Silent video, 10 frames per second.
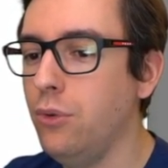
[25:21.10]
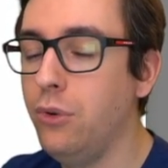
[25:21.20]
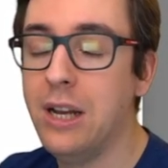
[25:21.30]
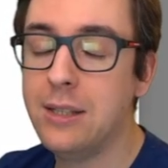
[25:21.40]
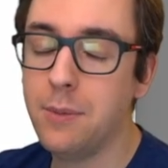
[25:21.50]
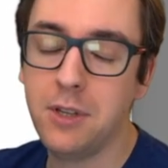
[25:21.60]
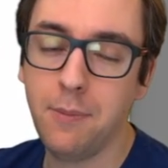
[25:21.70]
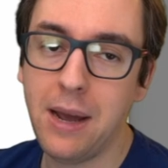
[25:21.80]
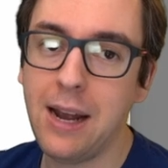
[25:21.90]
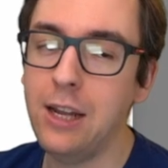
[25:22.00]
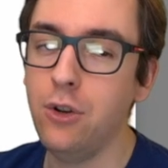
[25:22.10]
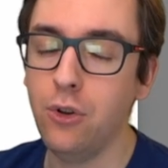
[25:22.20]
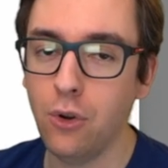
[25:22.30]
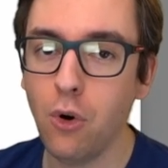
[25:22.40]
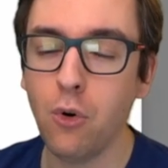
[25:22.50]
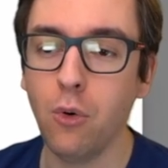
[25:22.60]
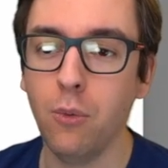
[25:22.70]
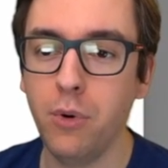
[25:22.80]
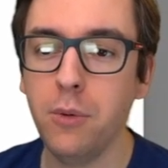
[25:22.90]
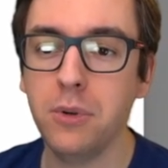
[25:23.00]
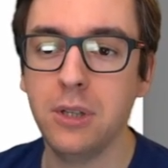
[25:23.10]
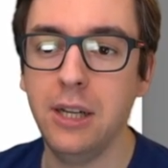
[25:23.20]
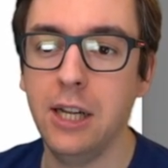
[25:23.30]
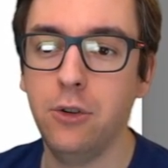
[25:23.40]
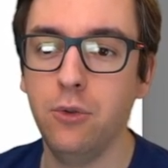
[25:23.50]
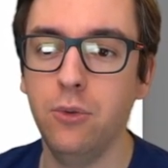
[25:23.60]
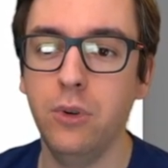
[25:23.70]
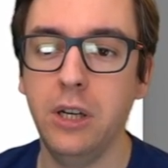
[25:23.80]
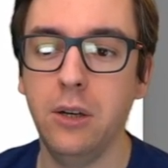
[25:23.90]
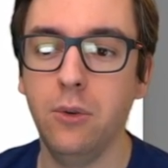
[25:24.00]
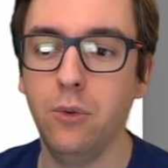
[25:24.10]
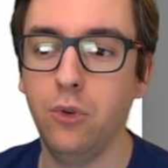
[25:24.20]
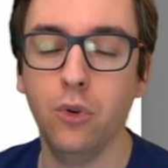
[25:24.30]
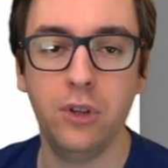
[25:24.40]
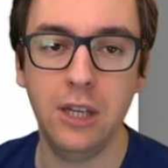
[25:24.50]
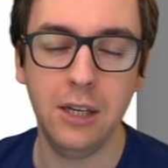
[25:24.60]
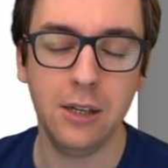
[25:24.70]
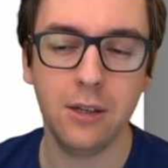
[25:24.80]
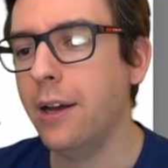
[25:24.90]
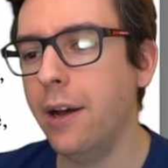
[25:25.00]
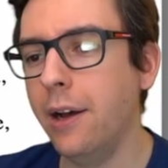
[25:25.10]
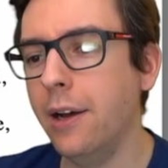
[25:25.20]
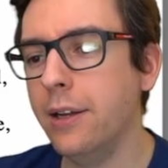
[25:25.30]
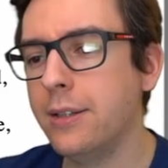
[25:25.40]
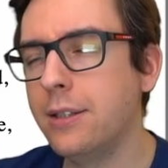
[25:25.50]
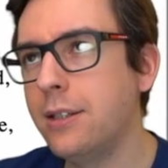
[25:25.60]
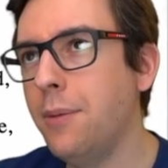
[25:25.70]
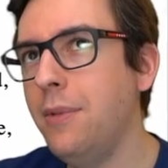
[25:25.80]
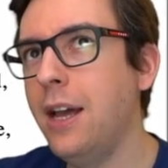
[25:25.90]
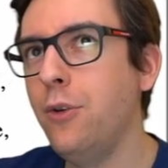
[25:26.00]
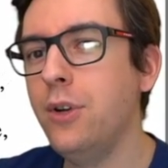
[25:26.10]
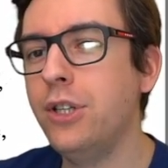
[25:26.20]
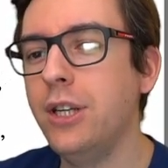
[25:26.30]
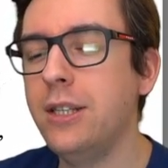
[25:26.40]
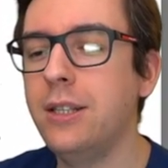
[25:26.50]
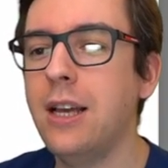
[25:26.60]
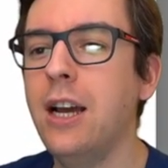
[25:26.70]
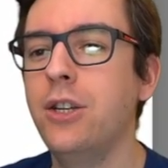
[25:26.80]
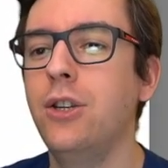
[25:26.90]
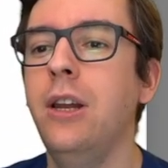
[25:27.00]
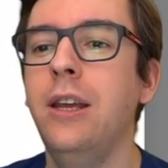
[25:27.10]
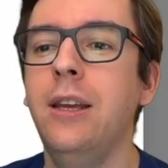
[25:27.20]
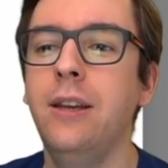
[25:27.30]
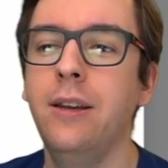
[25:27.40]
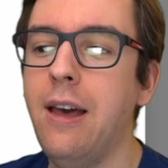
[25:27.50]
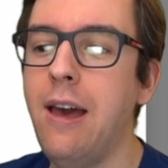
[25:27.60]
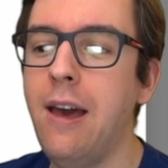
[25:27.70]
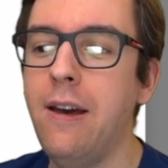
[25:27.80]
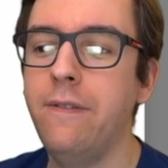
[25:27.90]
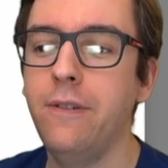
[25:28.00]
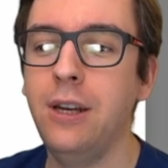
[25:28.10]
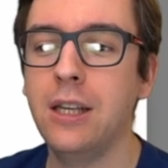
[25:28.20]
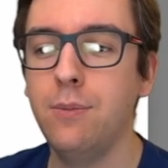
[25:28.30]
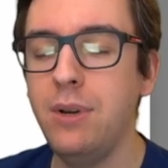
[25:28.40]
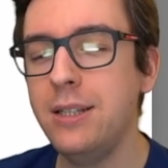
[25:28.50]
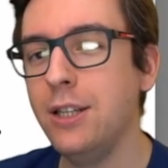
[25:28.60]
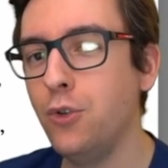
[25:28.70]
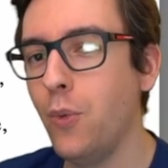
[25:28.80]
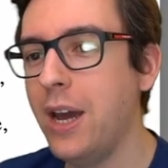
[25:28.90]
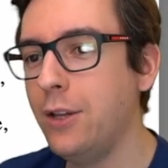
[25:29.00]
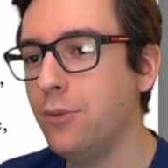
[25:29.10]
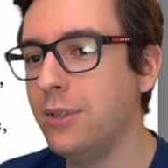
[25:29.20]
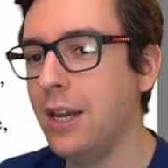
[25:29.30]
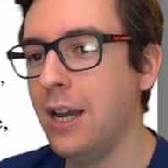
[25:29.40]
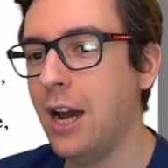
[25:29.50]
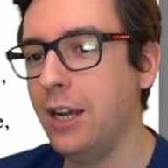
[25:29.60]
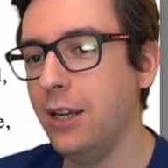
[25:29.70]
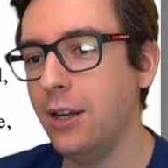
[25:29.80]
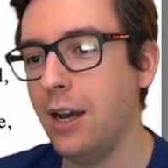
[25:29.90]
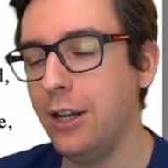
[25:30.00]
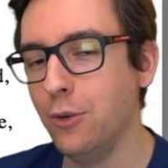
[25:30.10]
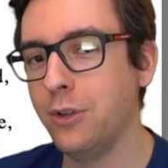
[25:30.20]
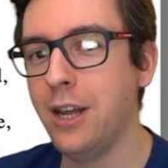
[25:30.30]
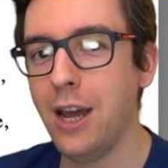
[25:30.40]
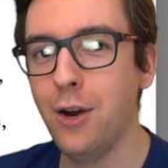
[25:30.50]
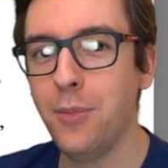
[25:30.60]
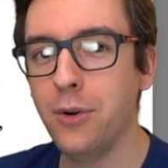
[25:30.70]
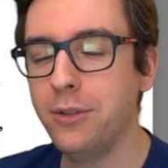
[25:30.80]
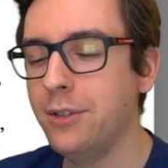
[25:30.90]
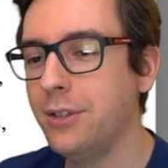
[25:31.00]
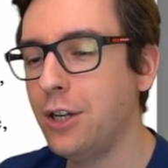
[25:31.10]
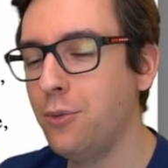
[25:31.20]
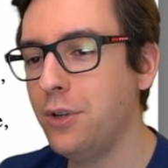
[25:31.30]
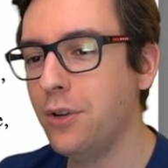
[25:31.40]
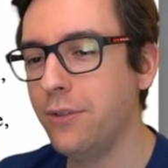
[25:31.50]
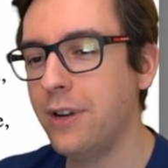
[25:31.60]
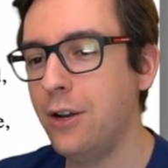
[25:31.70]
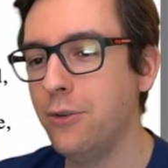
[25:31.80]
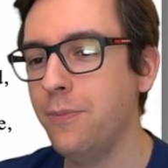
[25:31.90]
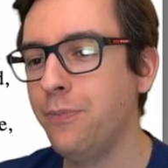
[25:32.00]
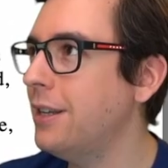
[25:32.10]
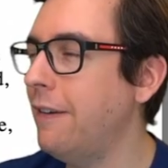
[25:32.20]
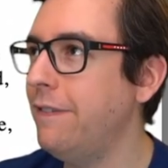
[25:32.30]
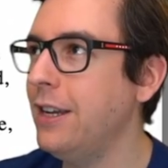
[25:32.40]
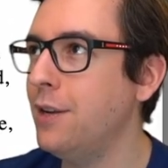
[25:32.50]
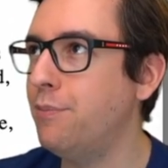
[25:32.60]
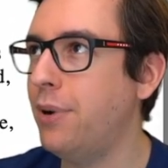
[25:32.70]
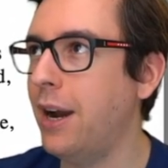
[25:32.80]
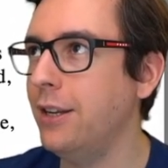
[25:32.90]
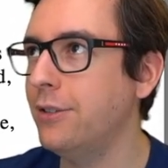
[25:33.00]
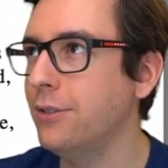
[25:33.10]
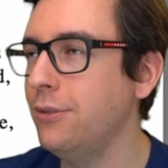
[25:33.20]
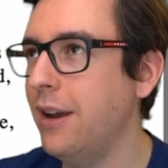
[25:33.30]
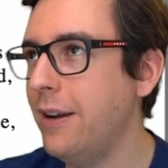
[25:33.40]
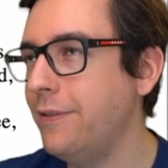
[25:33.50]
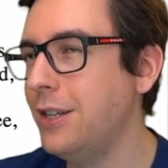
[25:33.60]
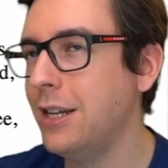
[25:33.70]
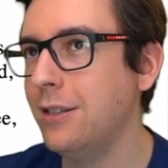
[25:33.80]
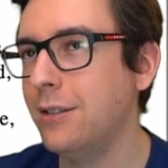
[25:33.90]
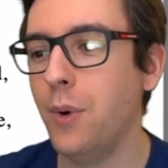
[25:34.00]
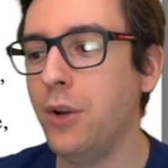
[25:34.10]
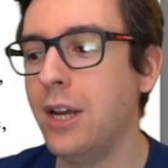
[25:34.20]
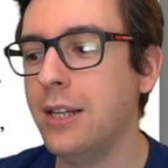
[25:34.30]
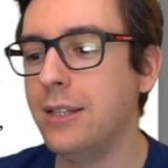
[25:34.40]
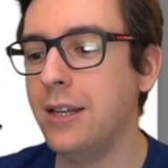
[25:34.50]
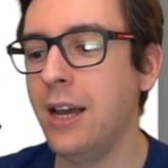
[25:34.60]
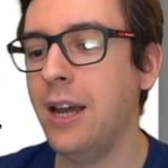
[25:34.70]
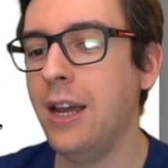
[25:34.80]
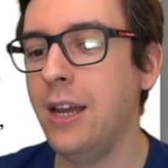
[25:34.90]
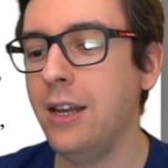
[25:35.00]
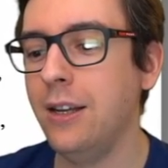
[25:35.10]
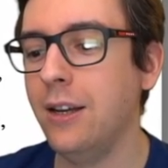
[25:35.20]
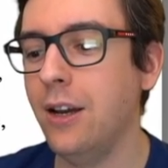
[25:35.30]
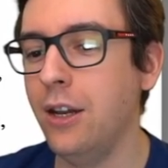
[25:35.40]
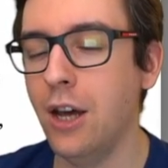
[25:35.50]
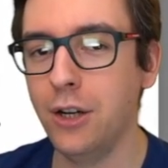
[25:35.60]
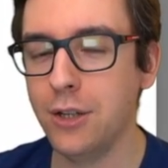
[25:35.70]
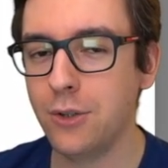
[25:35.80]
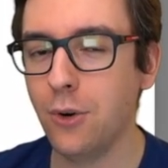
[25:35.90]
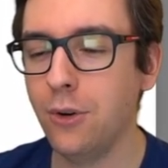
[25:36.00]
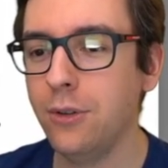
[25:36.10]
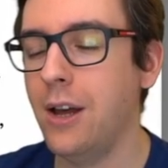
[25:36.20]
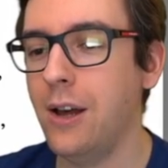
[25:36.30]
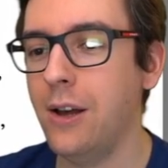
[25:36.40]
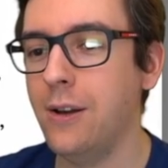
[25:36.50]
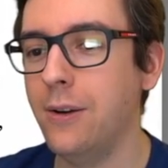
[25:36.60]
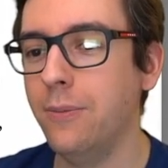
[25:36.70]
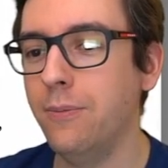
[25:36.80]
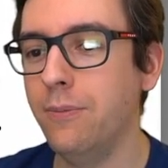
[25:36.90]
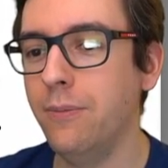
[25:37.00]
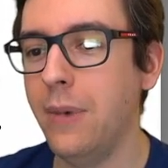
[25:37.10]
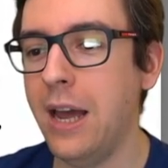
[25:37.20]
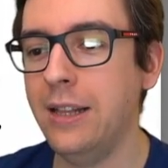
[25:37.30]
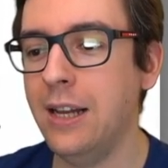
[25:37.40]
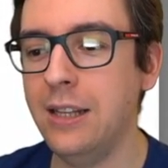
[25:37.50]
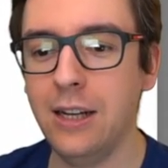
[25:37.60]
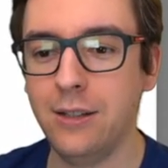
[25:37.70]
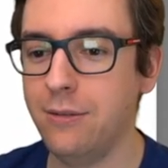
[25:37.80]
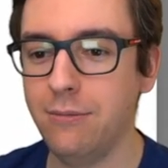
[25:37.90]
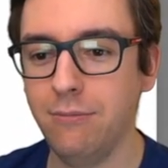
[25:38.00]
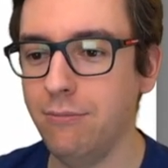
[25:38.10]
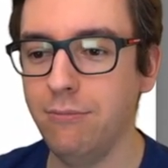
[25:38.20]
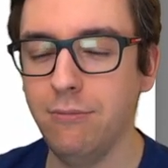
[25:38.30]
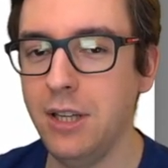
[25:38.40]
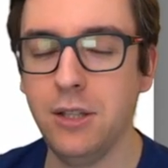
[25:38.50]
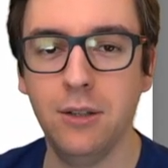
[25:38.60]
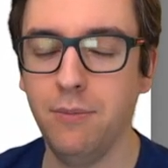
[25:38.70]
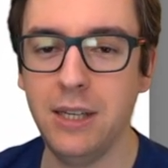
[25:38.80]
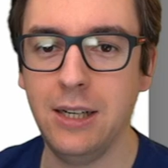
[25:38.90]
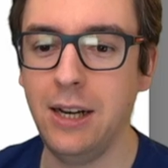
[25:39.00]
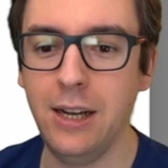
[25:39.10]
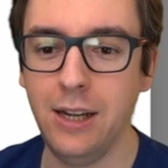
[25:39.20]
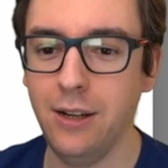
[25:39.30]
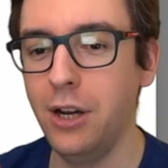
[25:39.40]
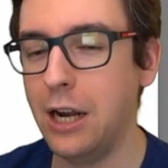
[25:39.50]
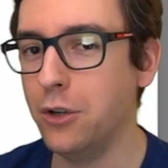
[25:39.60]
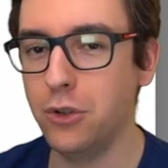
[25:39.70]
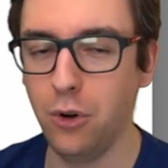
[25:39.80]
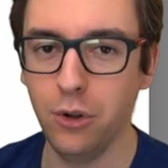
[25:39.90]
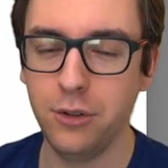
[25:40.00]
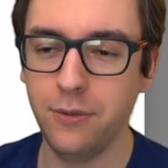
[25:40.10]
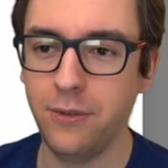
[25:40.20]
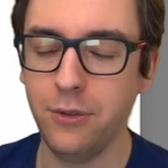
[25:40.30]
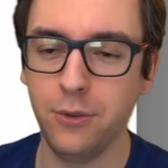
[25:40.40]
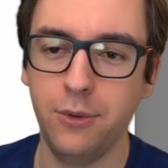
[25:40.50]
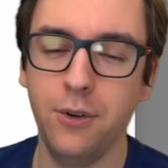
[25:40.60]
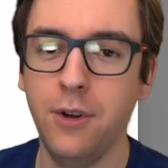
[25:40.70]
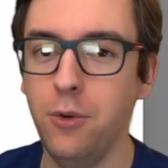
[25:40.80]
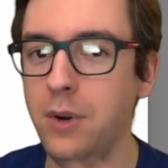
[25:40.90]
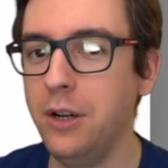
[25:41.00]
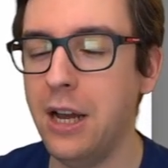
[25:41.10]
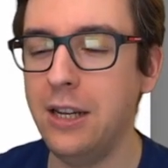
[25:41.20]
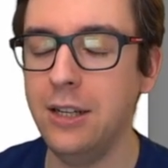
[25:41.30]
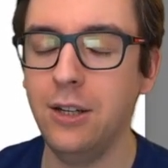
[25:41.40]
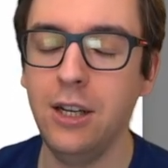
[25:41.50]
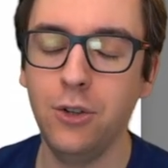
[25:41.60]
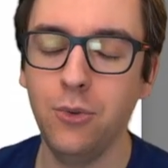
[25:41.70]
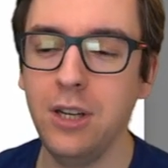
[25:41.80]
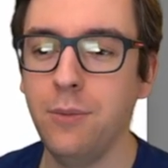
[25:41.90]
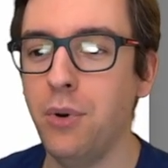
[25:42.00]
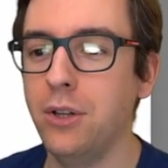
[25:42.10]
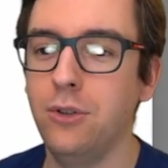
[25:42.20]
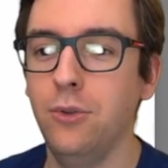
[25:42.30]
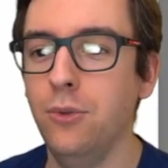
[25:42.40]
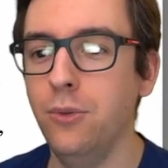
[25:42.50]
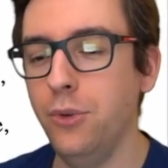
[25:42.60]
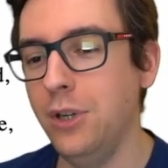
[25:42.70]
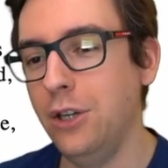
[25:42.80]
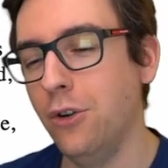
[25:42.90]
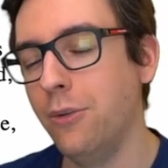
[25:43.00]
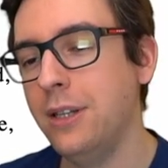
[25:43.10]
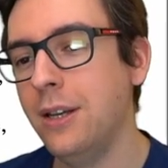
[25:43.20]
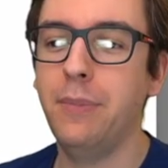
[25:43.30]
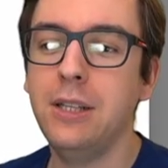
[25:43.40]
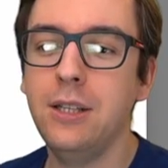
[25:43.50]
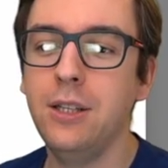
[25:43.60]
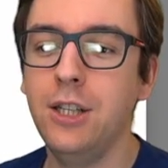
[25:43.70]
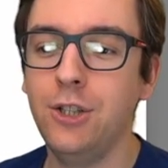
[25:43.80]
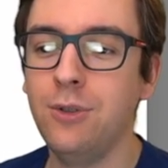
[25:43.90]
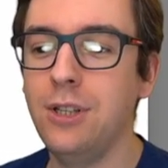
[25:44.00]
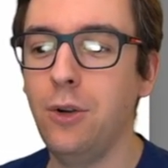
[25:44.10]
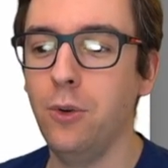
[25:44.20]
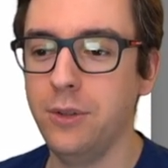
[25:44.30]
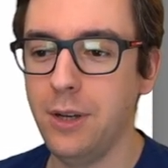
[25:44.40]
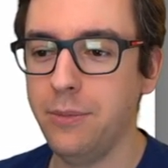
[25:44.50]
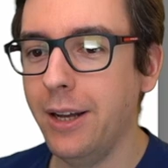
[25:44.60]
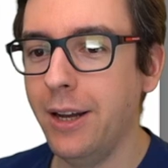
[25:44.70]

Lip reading: get something back and you know purposely that you don't need it. Some languages actually have an explicit way to say I don't care about that return value. I think in Python you have that, where you can say an underscore, and then that is basically like a slot. The return value will get into it, but you ignore it. But it's an interesting concept.